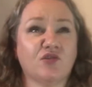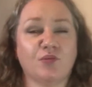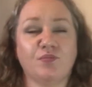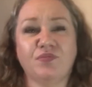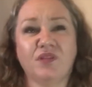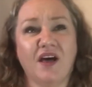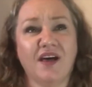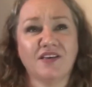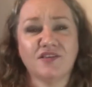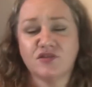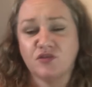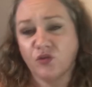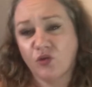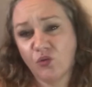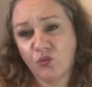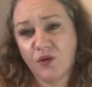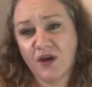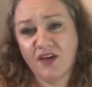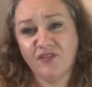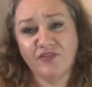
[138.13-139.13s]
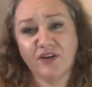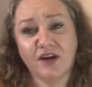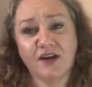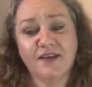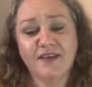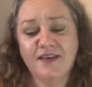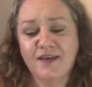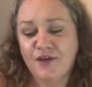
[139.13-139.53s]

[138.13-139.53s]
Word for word: or plaster or whatever.